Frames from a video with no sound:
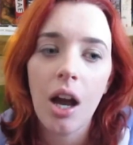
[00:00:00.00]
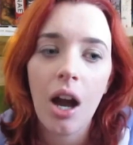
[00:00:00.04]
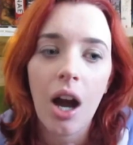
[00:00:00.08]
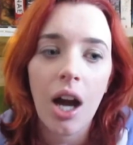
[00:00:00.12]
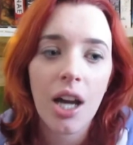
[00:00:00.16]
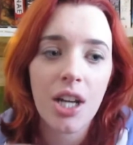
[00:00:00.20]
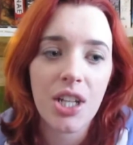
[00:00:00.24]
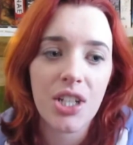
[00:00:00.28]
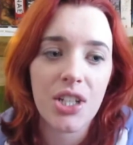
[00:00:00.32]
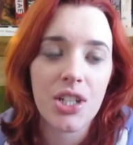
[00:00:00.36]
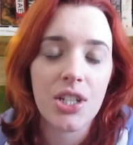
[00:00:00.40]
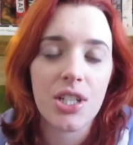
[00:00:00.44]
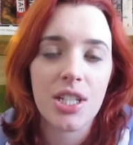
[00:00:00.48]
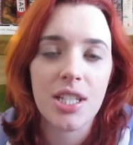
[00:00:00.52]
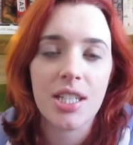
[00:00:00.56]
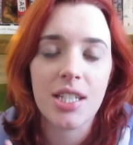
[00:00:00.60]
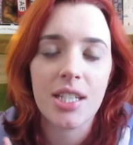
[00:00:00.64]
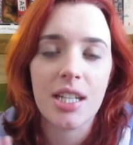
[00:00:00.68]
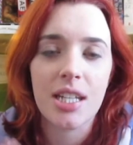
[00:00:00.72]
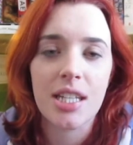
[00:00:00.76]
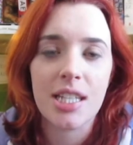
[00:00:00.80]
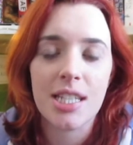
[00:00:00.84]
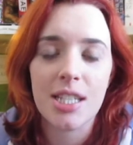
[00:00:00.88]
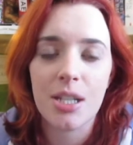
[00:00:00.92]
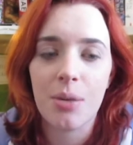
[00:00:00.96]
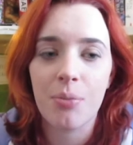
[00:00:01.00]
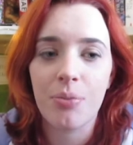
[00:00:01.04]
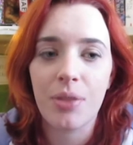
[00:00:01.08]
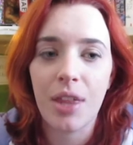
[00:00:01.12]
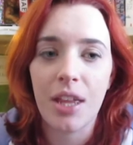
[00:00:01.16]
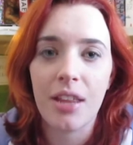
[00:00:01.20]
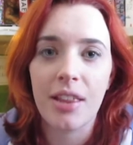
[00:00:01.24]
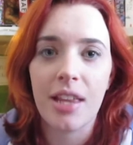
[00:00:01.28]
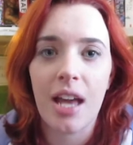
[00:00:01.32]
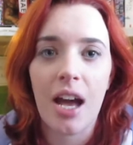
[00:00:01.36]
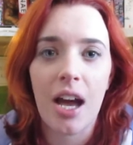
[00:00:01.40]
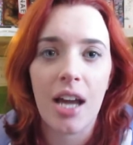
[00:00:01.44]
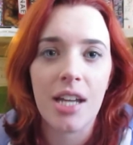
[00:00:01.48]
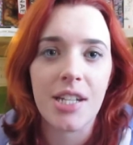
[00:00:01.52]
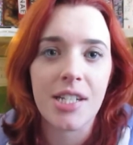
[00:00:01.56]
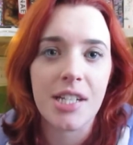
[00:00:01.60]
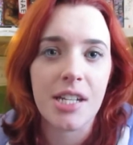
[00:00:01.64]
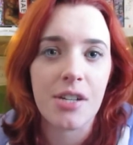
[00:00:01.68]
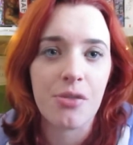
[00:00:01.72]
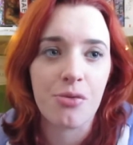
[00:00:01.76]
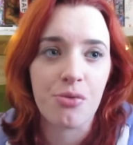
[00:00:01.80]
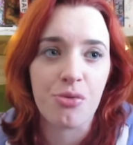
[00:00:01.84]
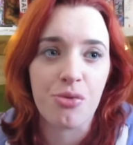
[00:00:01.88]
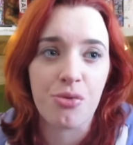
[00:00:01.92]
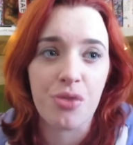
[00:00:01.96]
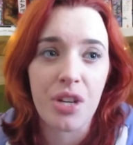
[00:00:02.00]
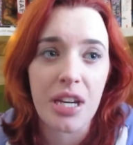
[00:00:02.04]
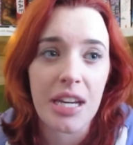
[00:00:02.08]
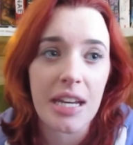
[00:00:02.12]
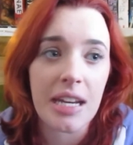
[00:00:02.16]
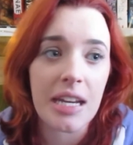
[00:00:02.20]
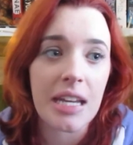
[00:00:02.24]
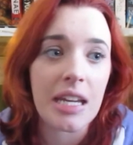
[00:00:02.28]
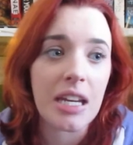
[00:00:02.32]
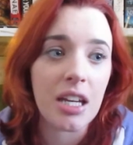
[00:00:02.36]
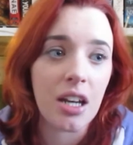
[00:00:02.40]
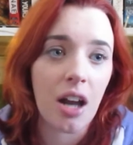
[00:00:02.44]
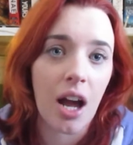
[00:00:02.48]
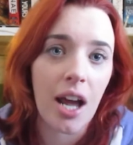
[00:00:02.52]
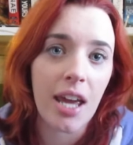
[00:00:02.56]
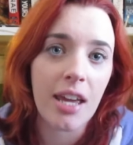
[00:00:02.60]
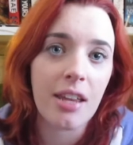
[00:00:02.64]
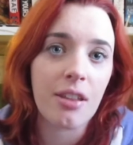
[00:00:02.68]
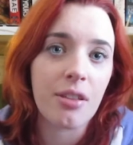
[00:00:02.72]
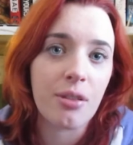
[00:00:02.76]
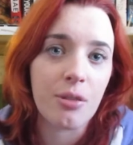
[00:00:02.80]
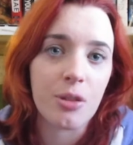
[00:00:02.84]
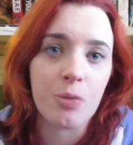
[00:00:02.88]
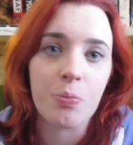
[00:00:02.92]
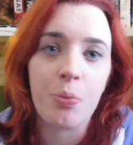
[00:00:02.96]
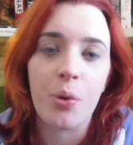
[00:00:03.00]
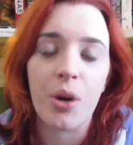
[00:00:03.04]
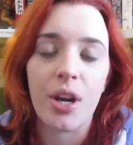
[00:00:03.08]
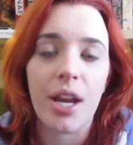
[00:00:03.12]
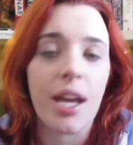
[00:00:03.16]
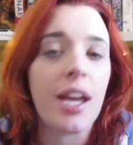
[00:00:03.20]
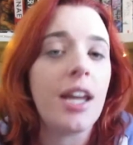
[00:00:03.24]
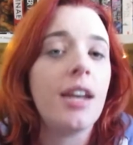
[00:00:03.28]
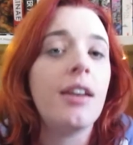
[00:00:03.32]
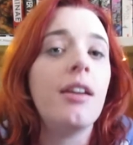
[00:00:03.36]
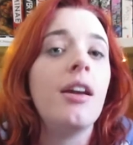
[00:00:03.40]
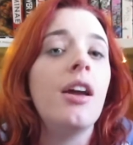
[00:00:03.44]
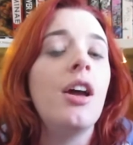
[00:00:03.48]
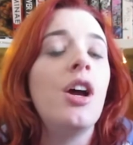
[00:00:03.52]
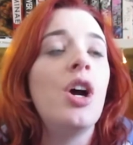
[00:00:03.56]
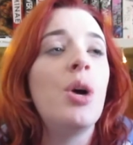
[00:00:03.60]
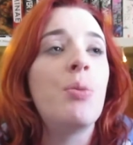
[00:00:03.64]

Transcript: I just, it's something that I didn't really like This was put in.